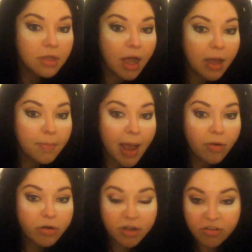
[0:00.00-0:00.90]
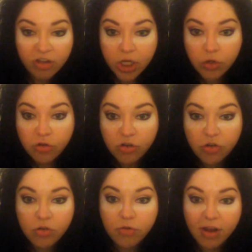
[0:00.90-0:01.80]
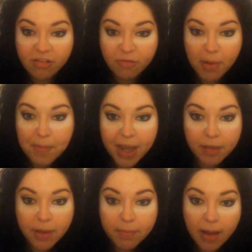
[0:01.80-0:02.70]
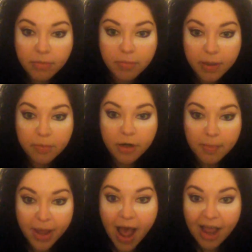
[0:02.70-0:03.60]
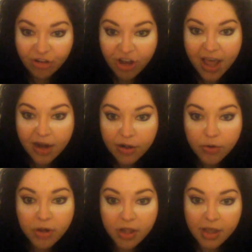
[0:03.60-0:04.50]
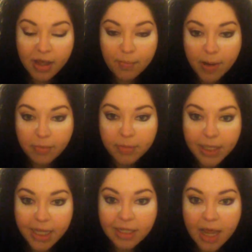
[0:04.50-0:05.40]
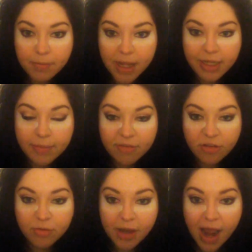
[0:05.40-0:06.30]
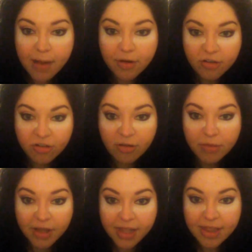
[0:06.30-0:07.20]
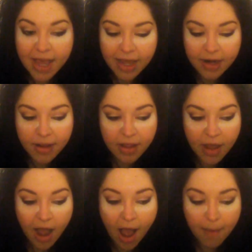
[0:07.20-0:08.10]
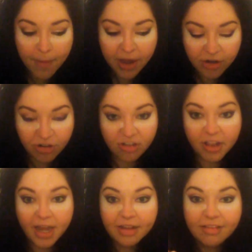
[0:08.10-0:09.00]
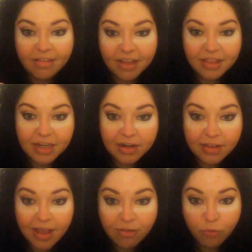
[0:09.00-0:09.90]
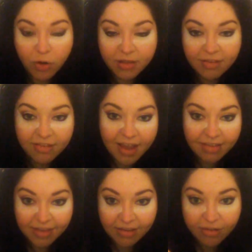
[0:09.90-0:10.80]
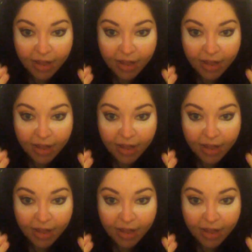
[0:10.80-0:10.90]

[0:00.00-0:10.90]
I would continue to do the rest of my makeup. I'd probably put on my eyeshadow, probably like line my lips and do my eyebrows or something like that. And you just let it sit there, and that's what sets it.